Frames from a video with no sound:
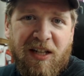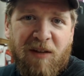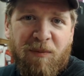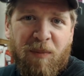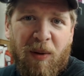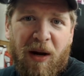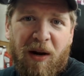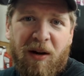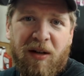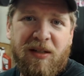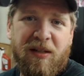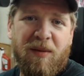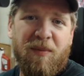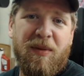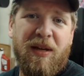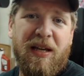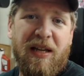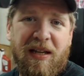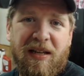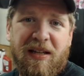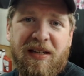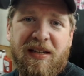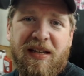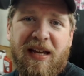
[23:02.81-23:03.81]
Steve Perry. To
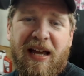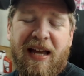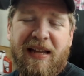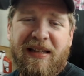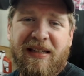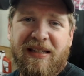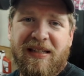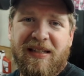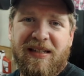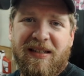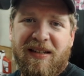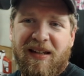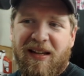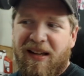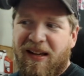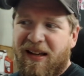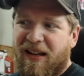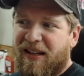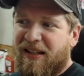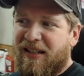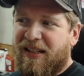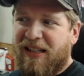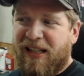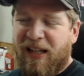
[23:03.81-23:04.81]
me, it's
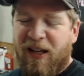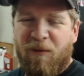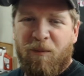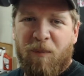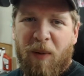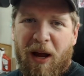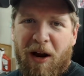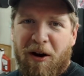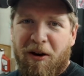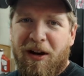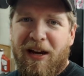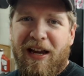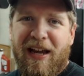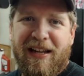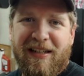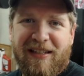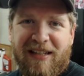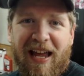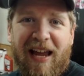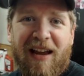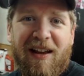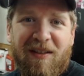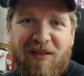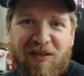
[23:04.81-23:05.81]
Steve Perry
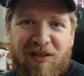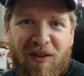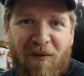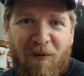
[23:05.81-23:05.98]
is like